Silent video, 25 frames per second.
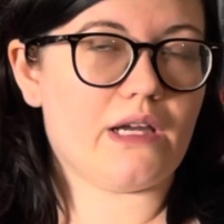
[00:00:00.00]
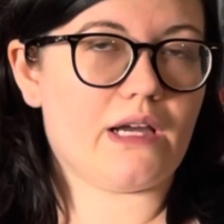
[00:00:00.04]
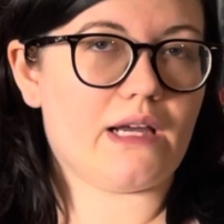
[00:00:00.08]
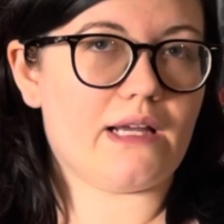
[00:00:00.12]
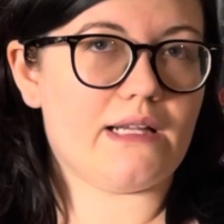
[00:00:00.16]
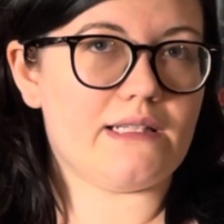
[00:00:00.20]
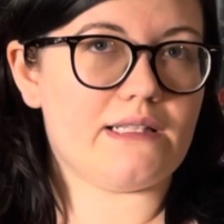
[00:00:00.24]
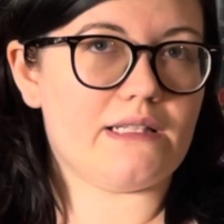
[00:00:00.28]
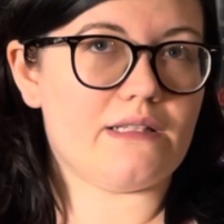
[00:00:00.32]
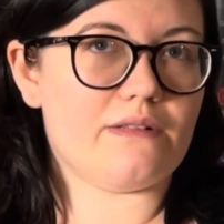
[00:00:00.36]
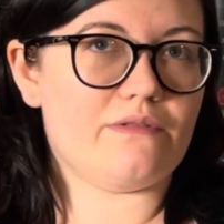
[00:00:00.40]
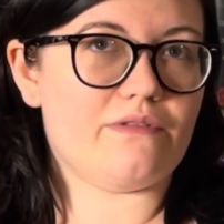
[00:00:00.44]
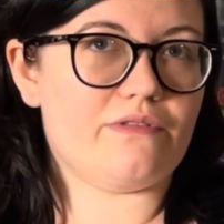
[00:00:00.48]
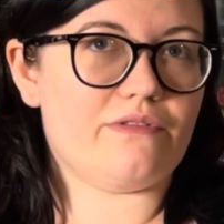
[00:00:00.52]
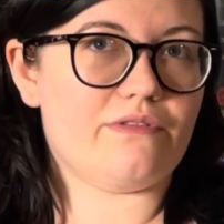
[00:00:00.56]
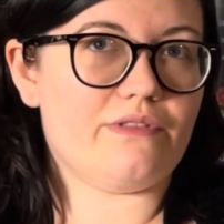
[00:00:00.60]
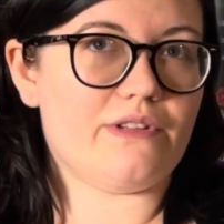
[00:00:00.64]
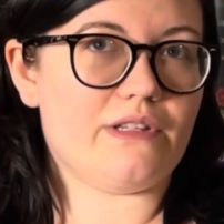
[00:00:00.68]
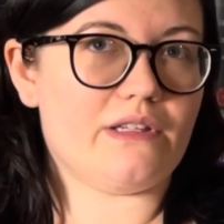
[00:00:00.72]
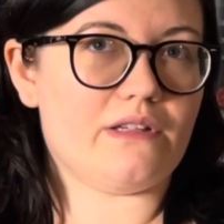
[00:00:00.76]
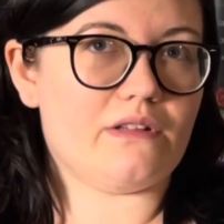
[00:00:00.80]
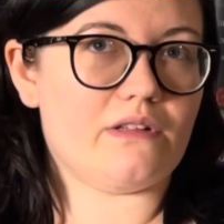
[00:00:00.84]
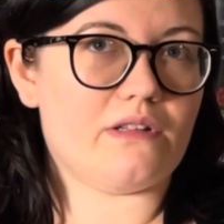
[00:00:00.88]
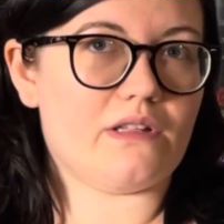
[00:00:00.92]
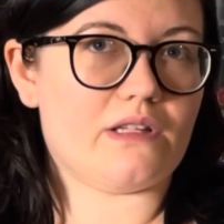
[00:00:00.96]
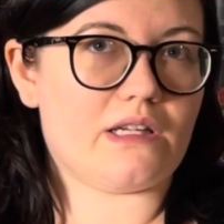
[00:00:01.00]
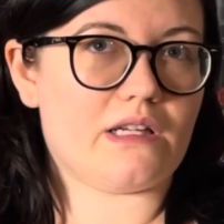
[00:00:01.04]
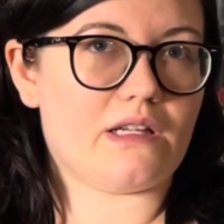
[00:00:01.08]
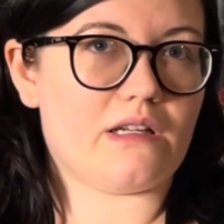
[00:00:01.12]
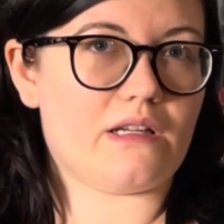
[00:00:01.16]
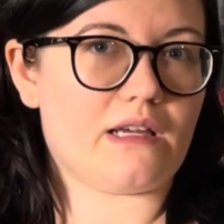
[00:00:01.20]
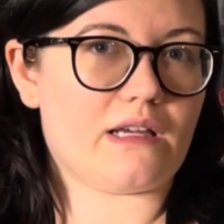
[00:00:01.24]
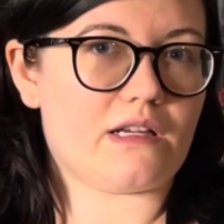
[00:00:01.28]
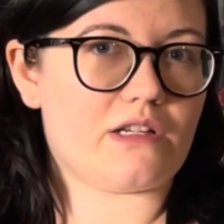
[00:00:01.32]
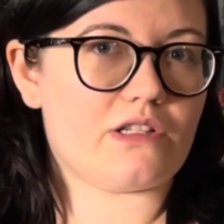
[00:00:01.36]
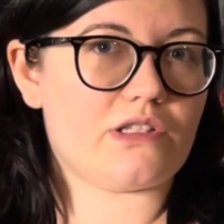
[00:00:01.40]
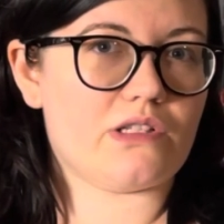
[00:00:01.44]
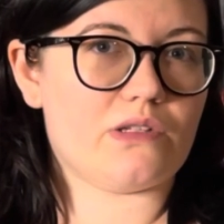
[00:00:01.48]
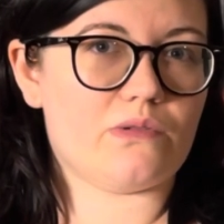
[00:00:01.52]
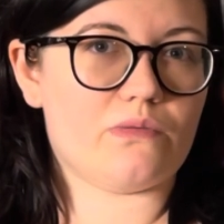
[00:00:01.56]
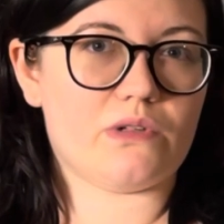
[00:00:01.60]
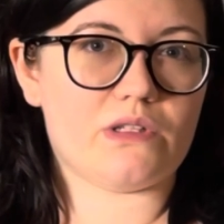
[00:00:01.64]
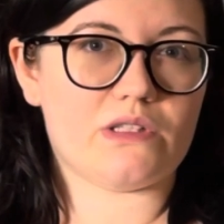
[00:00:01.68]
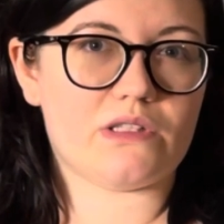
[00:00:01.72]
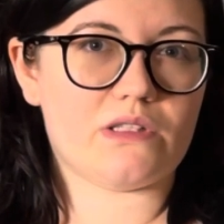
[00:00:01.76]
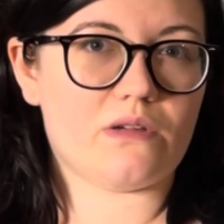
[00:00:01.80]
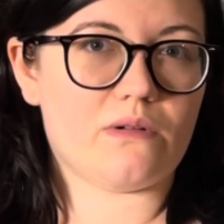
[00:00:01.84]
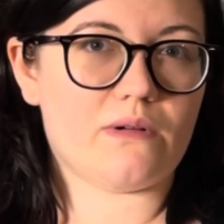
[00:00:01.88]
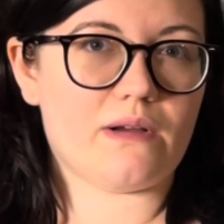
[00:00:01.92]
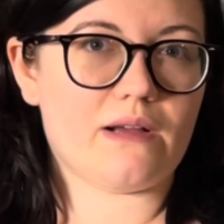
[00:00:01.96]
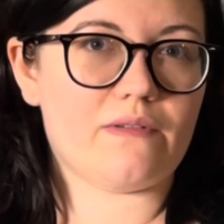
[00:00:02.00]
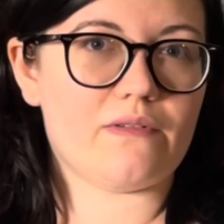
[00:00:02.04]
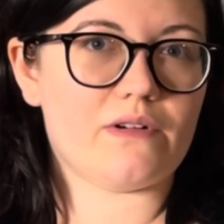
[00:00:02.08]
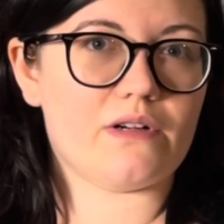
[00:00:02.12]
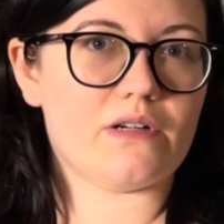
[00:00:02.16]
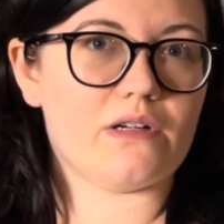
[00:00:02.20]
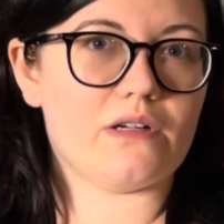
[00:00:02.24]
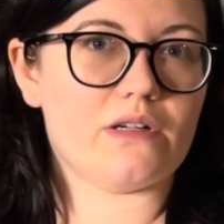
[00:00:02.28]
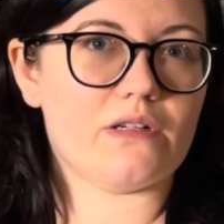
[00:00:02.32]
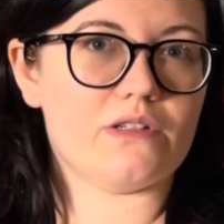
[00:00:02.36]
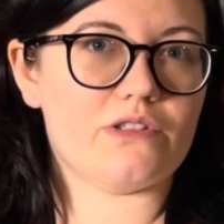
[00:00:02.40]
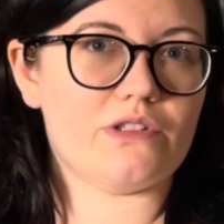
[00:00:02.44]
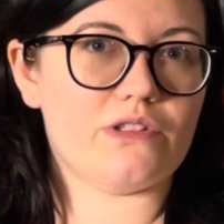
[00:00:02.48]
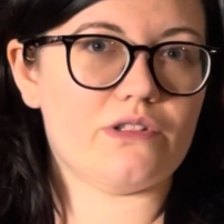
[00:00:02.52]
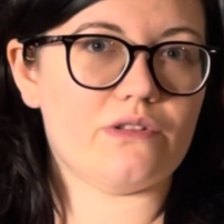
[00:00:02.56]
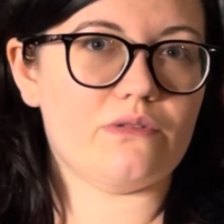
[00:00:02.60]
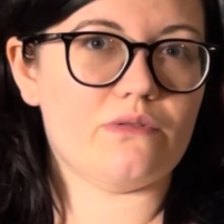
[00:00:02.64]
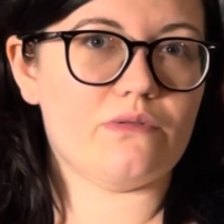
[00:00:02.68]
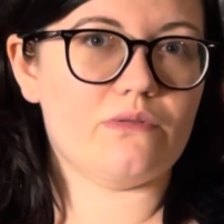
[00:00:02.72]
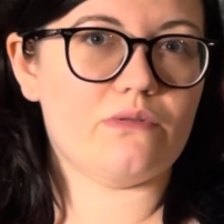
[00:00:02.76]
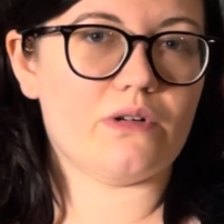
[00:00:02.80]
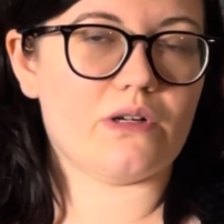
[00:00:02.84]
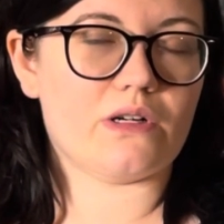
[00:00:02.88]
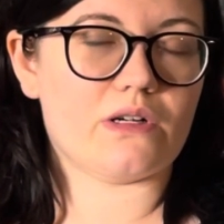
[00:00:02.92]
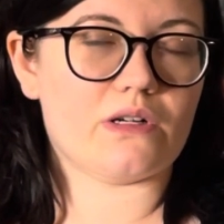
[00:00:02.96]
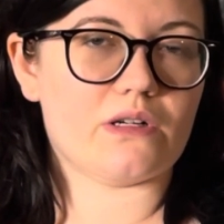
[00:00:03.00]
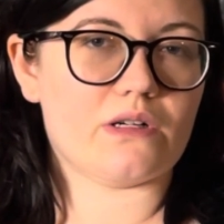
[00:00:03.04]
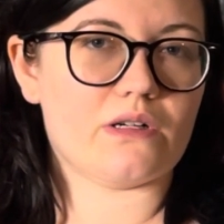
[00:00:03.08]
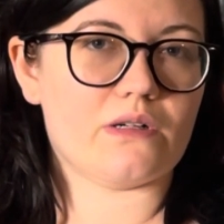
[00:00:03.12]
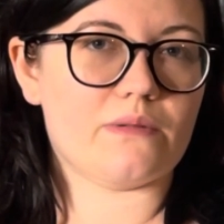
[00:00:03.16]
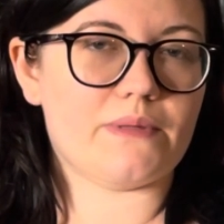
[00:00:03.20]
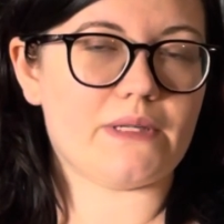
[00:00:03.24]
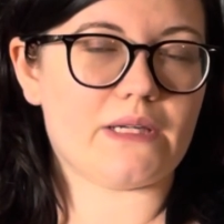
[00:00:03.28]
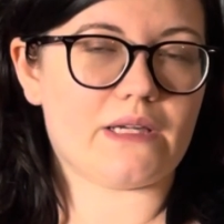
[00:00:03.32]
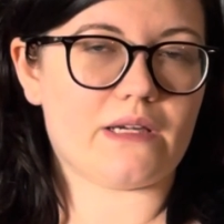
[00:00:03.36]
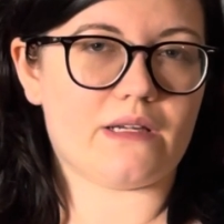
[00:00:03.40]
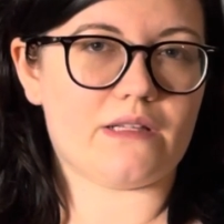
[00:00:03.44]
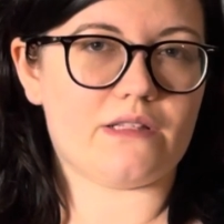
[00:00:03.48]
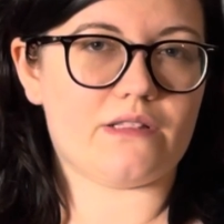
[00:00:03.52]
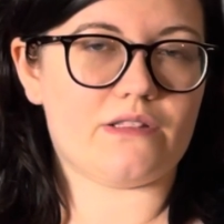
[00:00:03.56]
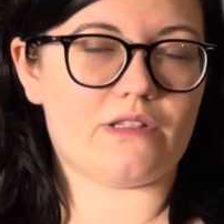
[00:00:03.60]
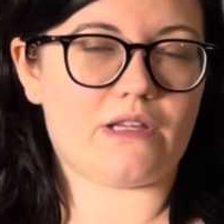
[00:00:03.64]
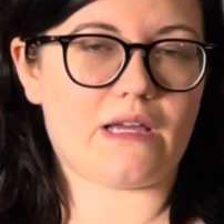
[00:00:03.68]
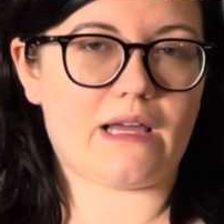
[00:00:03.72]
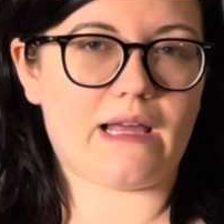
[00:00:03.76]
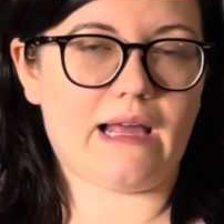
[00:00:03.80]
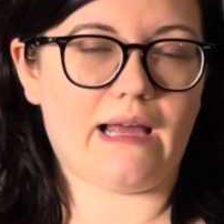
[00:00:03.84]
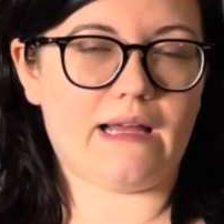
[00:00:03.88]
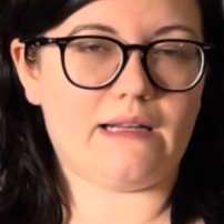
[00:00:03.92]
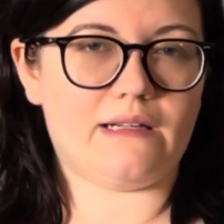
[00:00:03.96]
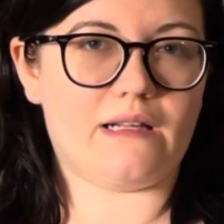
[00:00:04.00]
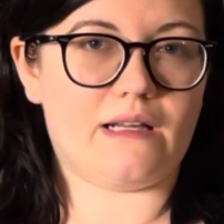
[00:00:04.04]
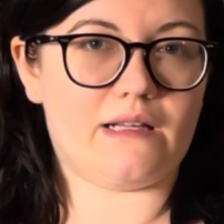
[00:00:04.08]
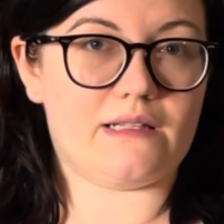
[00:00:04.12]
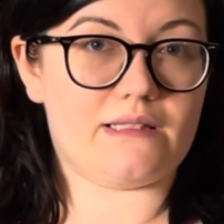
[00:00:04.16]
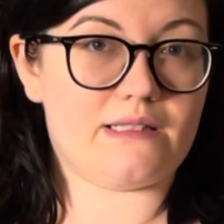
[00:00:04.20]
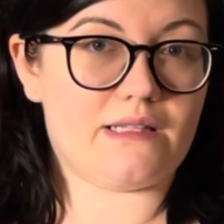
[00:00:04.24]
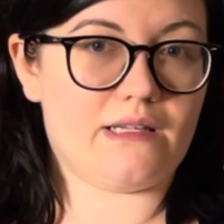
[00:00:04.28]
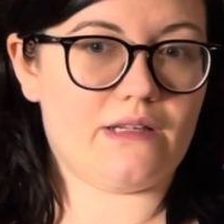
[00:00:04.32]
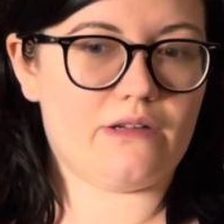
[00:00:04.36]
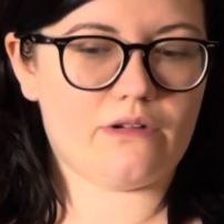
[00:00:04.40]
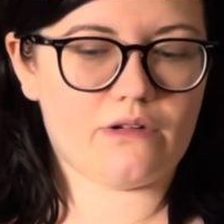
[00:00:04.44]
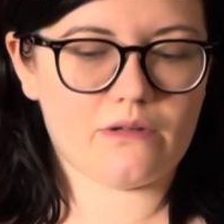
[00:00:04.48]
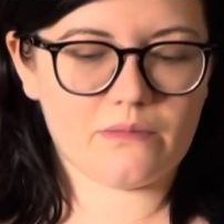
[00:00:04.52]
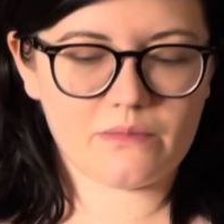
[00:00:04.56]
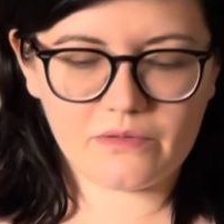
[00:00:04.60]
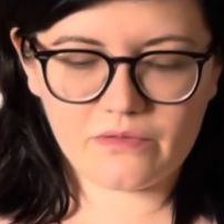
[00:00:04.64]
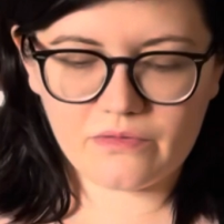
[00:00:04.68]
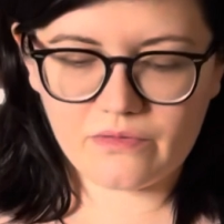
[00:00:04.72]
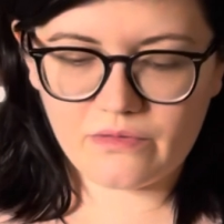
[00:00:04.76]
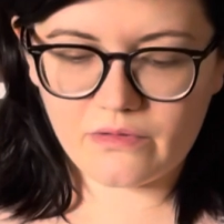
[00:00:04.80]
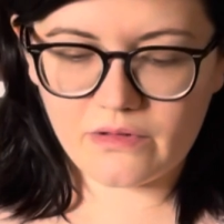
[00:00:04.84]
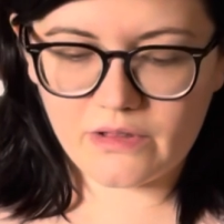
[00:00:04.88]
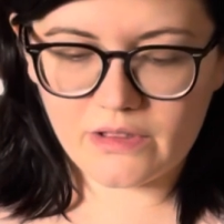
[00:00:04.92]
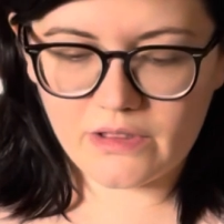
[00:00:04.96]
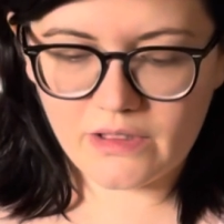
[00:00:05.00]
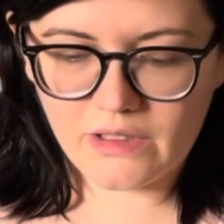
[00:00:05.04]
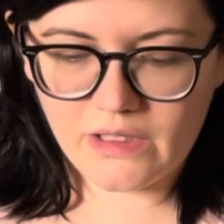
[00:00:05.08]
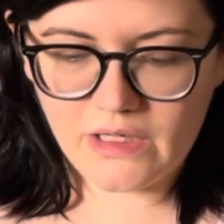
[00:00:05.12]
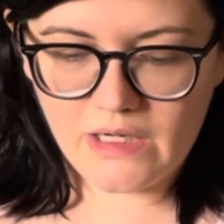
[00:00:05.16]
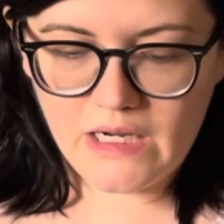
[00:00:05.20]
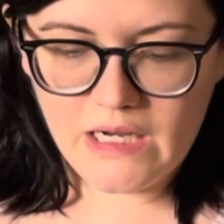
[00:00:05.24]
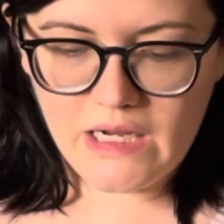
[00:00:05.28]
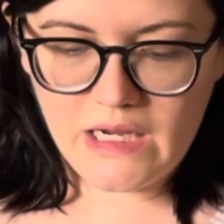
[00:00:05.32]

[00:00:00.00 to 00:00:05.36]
I didn't feel a connection whatsoever to her because I had not seen her before.